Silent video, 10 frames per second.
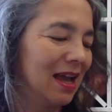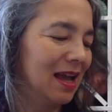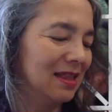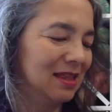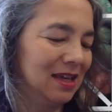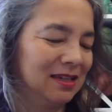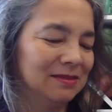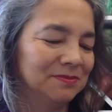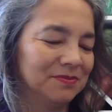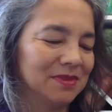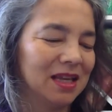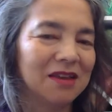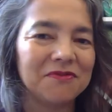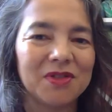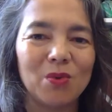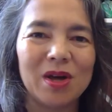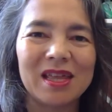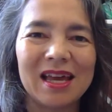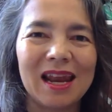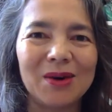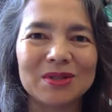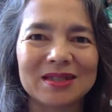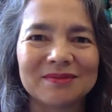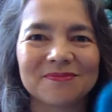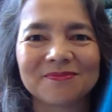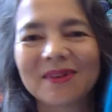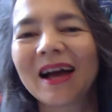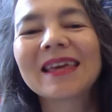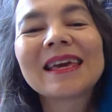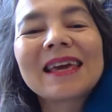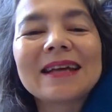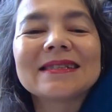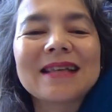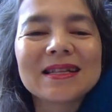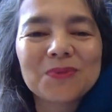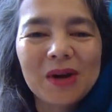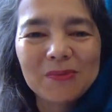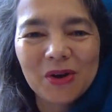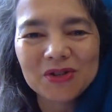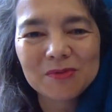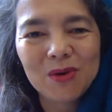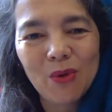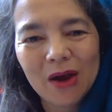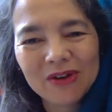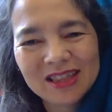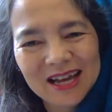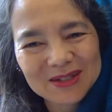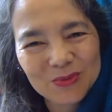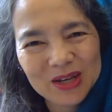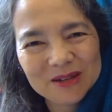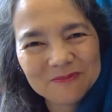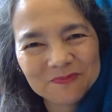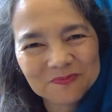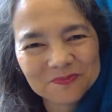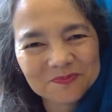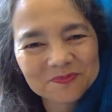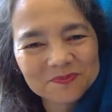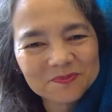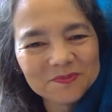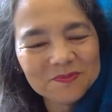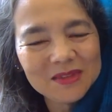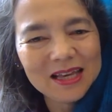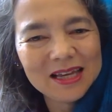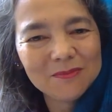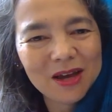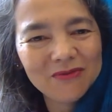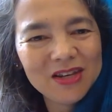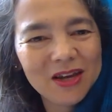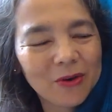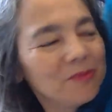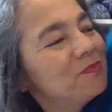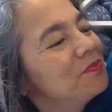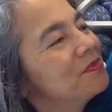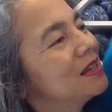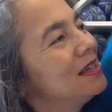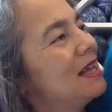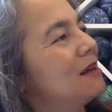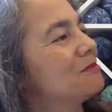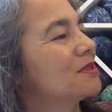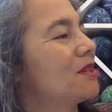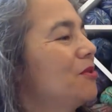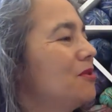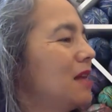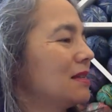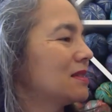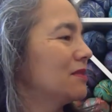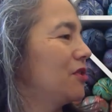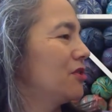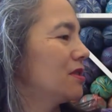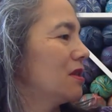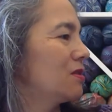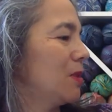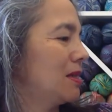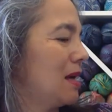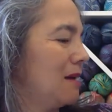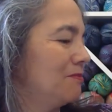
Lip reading: And then if the weather allows, I guess that's what I'm going to be wearing next week in my video. Yeah, so that's the verse sweater.